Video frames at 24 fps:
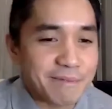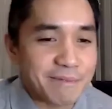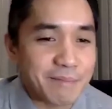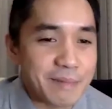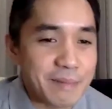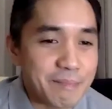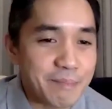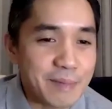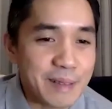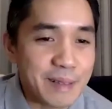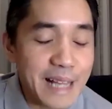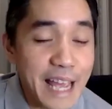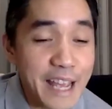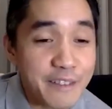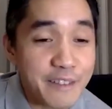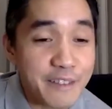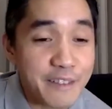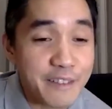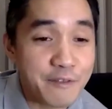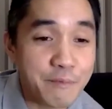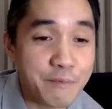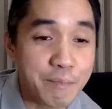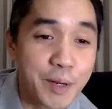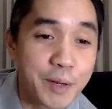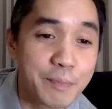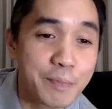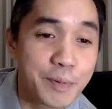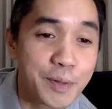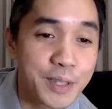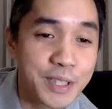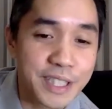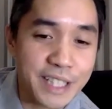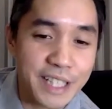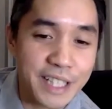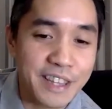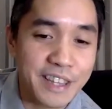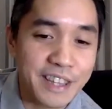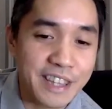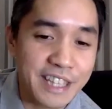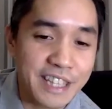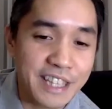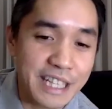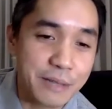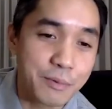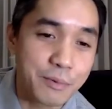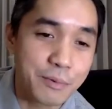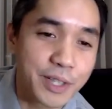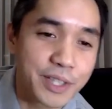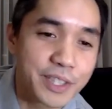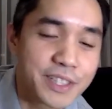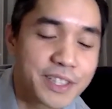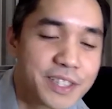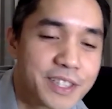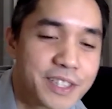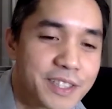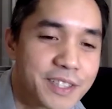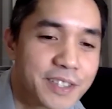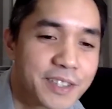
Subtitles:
Life purpose in 3 words.